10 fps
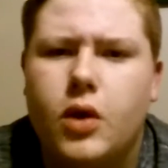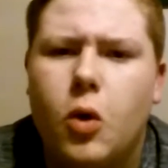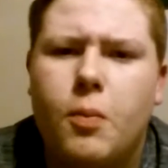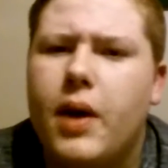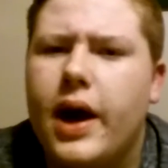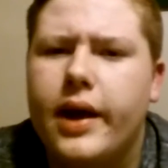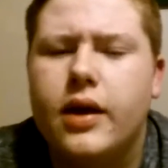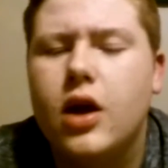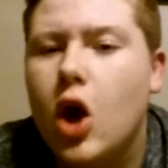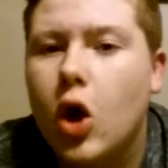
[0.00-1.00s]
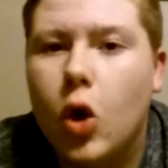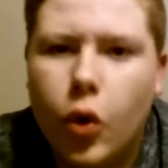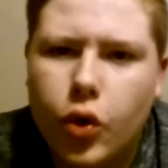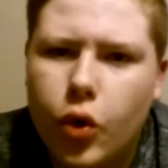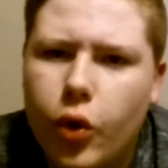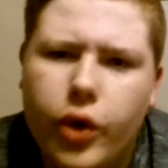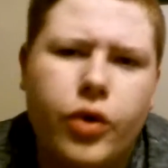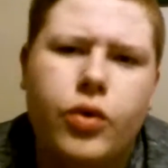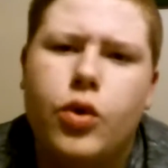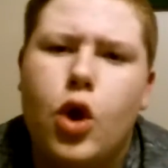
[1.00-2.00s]
go buy quarter
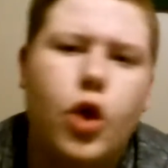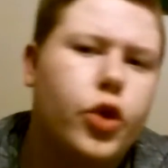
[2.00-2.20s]
oil,